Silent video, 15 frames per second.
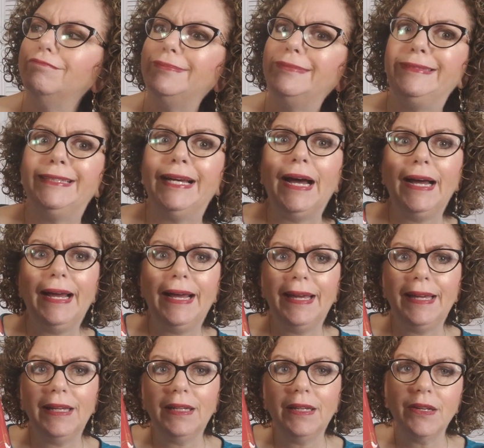
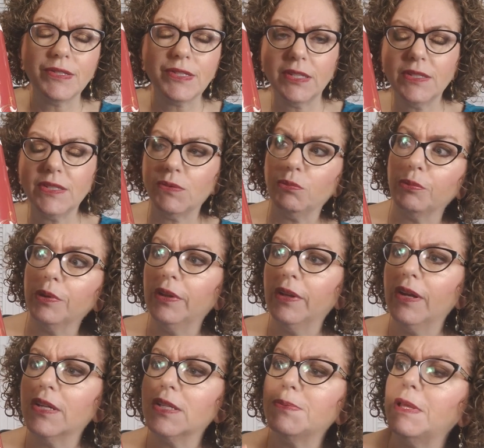die because it's really
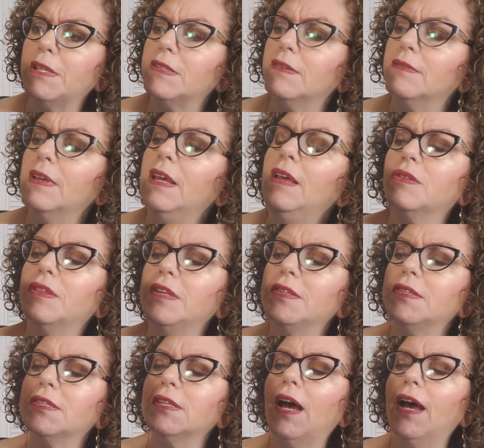expensive. This
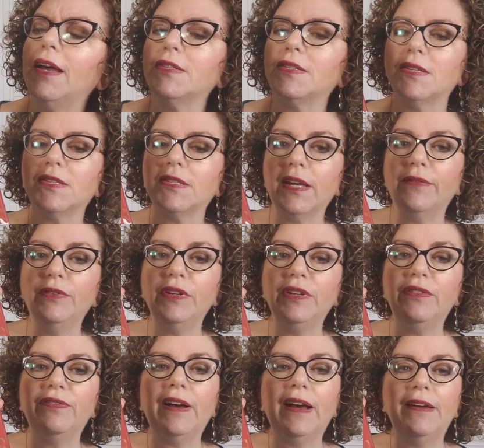size is
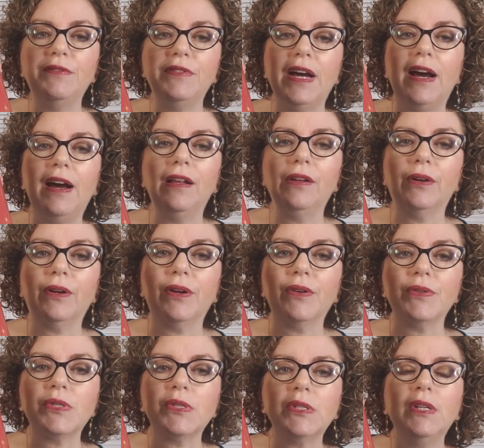
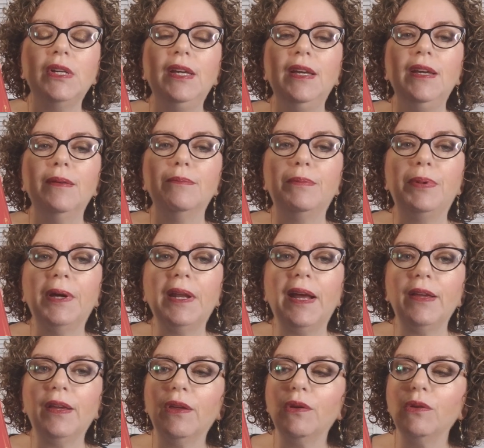$75, but I
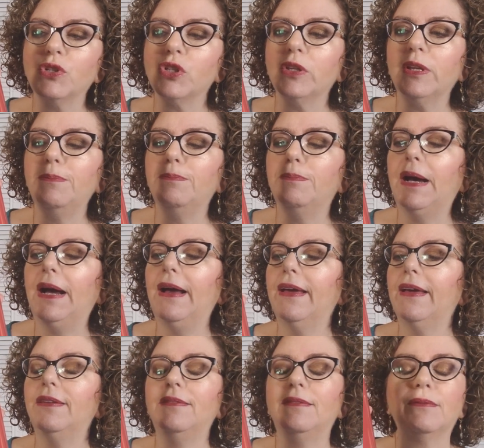usually buy it
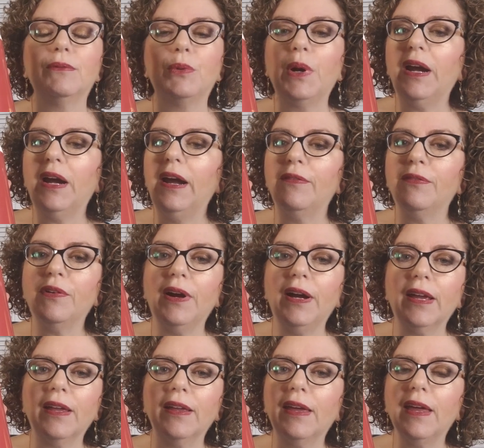wherever I
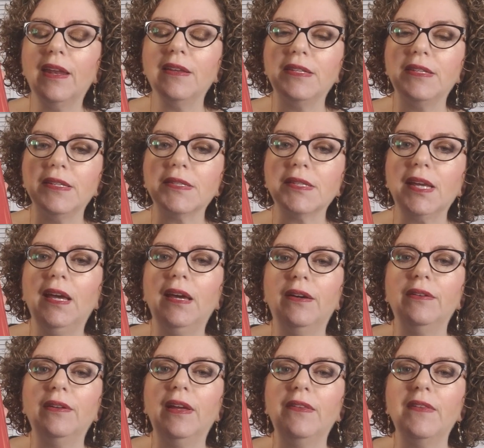can get a discount,
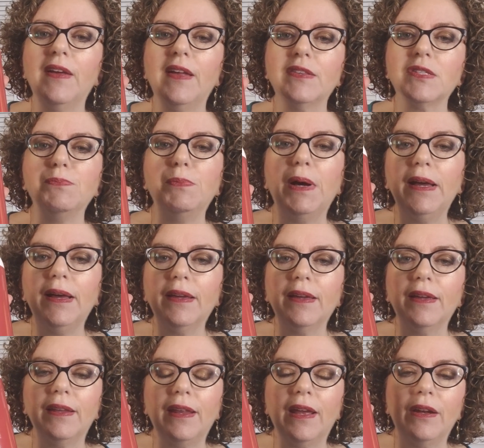and that's buying
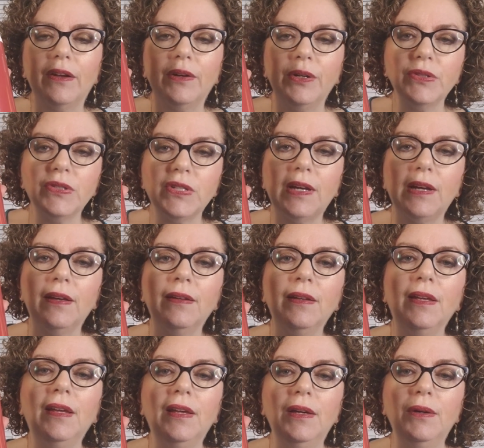it at Ulta
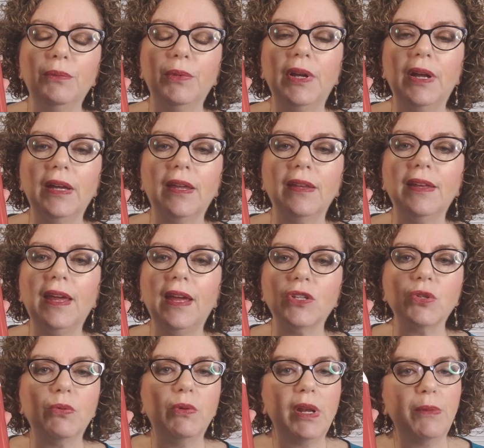when I can get
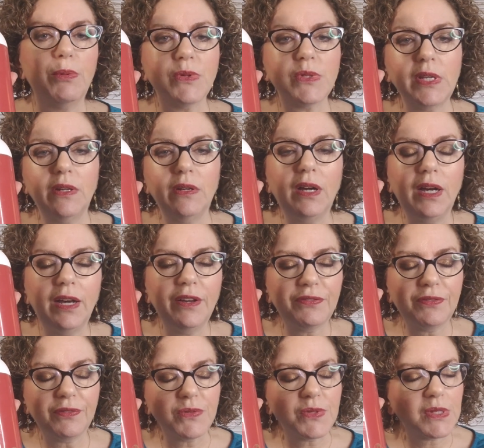20% off.
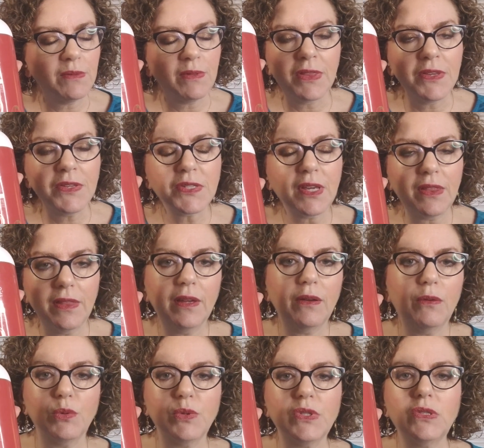So this I think
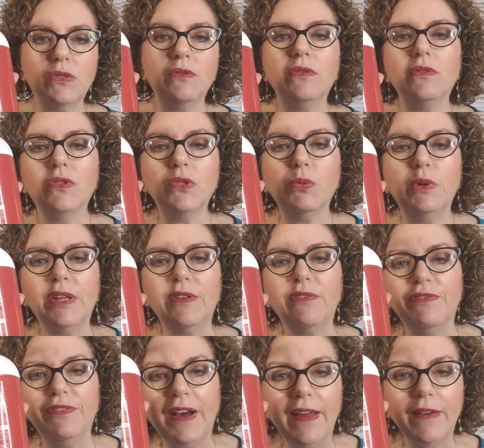was
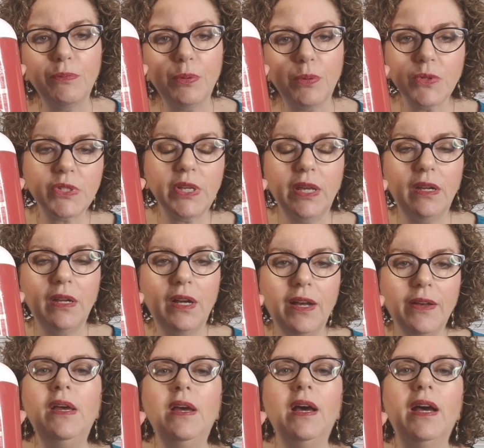25%
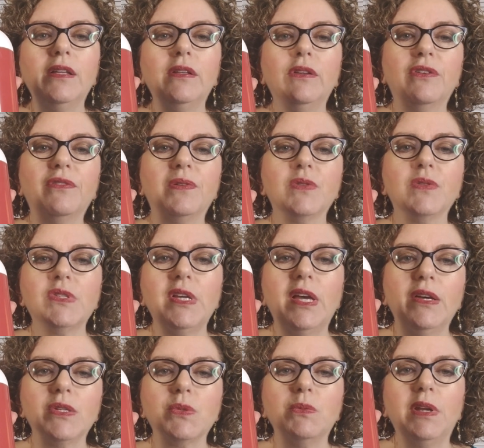off. I look for
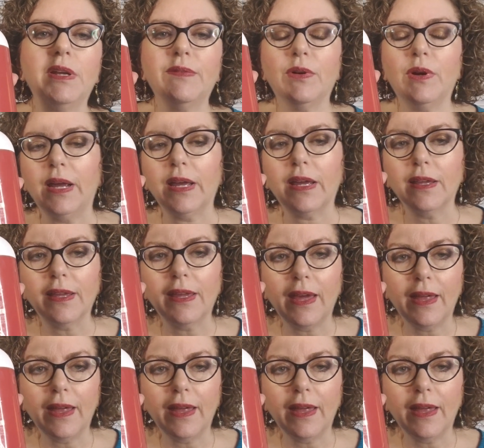sales whenever I can get